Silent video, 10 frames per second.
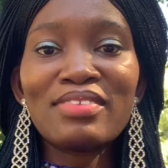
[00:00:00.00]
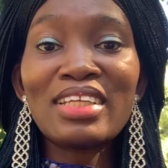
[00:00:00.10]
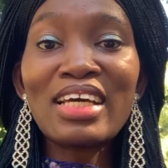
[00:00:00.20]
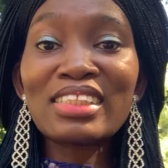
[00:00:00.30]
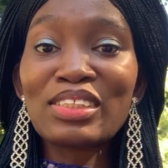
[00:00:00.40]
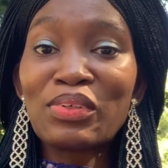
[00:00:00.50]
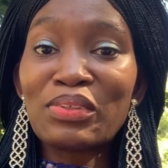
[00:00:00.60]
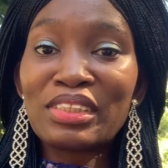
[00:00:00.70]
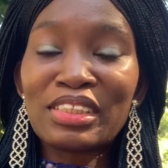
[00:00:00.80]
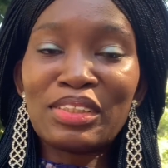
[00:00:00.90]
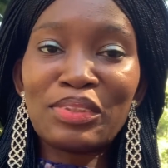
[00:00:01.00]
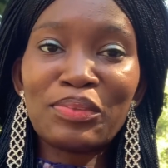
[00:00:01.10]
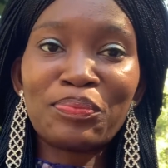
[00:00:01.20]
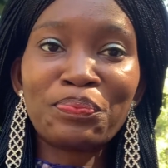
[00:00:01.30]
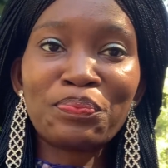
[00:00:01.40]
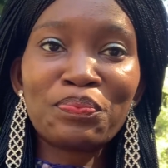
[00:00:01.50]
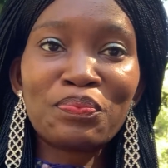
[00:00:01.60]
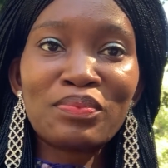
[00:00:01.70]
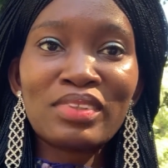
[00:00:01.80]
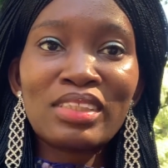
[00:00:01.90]
let's continue
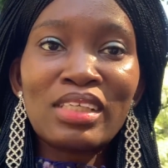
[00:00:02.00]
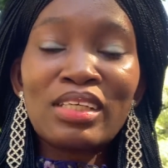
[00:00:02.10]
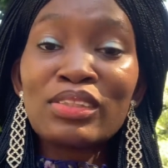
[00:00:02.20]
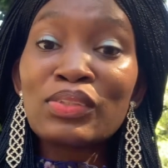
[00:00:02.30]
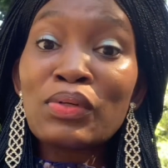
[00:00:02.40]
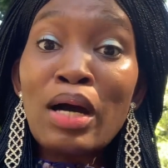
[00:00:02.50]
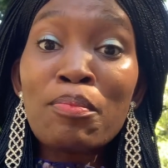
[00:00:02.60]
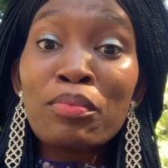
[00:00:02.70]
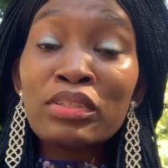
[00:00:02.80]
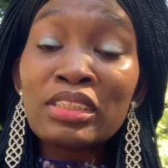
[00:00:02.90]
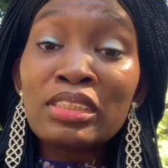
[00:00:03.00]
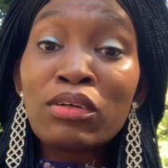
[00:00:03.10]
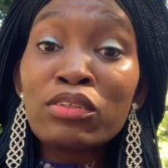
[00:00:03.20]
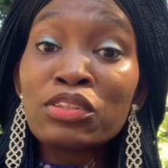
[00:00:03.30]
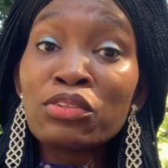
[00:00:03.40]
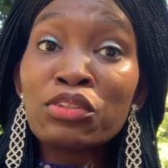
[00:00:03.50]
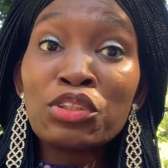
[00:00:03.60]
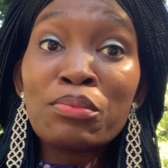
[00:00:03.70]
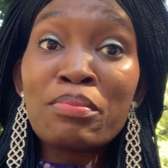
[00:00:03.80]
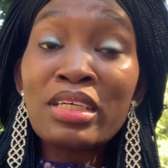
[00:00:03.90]
so i'm posting on
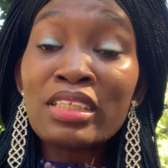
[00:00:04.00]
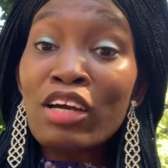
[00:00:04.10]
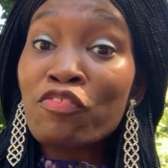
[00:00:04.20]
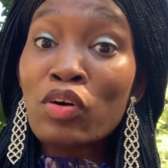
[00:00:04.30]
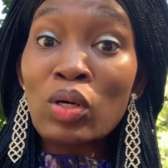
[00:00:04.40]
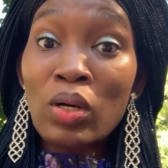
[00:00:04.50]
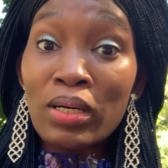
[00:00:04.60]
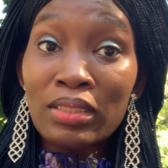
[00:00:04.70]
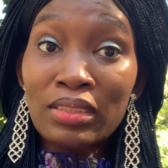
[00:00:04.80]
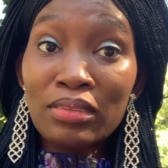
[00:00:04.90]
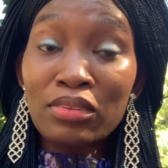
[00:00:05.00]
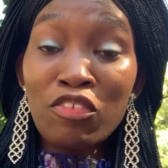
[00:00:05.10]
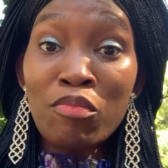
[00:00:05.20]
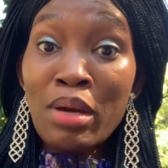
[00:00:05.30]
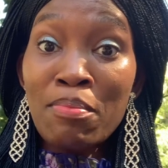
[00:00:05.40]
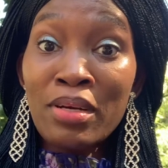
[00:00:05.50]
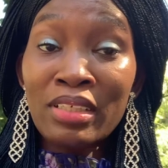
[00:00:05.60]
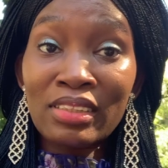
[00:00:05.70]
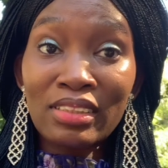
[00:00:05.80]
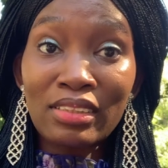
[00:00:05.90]
social media for god not for my
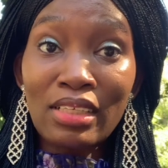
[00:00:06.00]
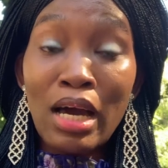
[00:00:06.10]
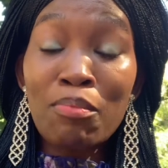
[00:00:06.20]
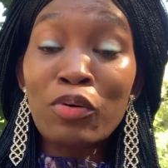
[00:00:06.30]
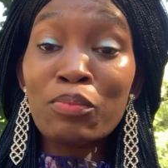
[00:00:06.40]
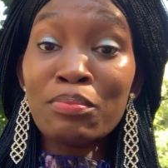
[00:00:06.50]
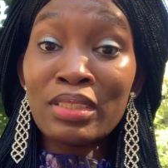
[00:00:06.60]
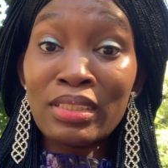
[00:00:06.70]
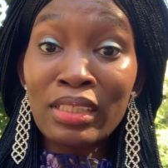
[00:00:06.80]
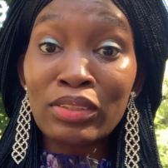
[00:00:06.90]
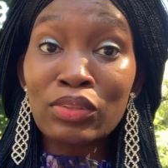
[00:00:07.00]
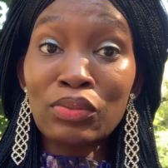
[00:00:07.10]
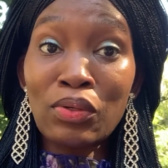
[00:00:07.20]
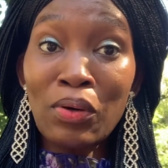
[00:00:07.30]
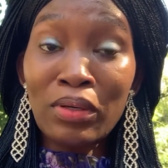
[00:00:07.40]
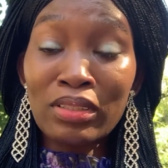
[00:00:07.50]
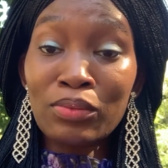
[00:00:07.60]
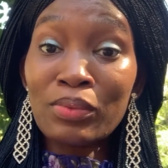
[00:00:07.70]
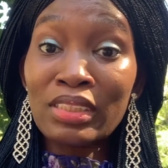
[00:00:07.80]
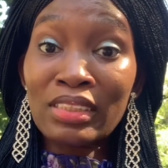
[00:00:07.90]
parents i'm obedient to god
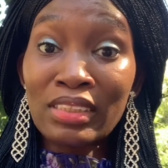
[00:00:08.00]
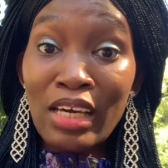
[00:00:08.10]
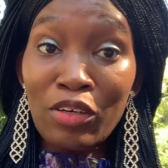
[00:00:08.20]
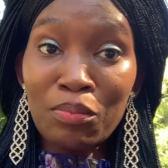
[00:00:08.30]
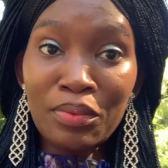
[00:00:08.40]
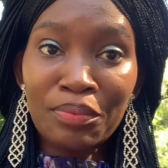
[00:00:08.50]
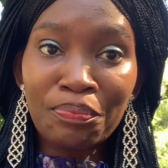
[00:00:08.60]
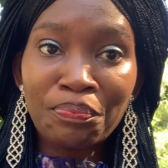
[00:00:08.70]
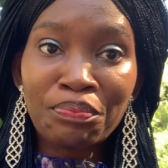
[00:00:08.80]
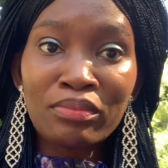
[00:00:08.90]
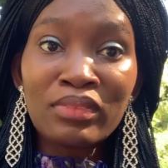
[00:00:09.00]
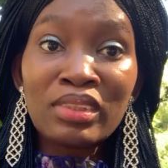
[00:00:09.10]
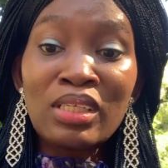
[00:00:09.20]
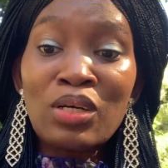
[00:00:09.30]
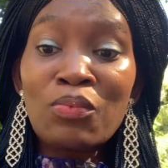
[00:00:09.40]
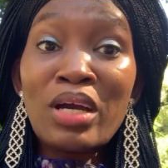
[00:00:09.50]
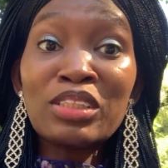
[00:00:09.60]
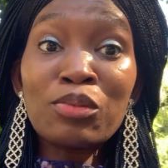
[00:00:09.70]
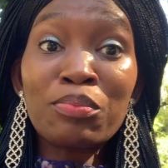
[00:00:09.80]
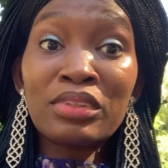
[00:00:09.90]
with his help when
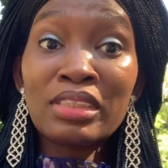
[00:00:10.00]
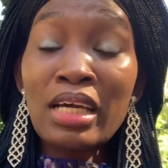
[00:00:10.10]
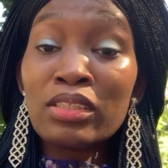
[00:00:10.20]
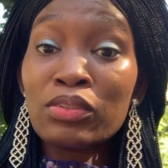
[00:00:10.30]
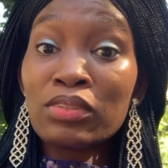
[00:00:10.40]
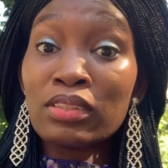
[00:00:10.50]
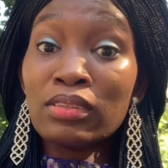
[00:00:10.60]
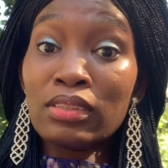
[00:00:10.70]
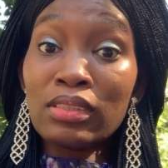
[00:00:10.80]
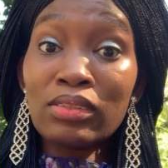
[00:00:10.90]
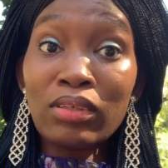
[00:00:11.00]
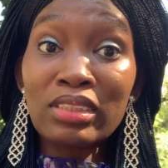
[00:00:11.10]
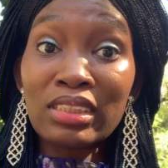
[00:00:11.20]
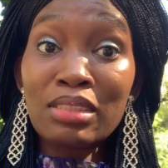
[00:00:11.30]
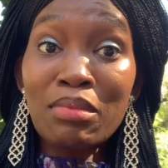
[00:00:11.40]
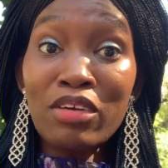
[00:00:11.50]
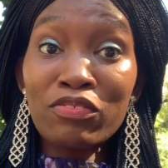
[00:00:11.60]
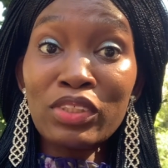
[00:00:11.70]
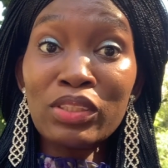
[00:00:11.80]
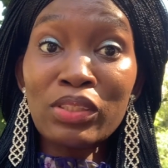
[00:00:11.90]
you pretend you did not see my
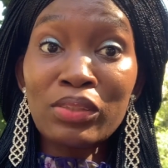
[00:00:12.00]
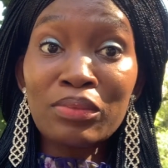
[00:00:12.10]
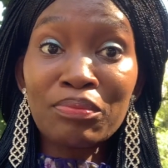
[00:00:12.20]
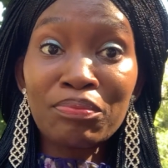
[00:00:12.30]
video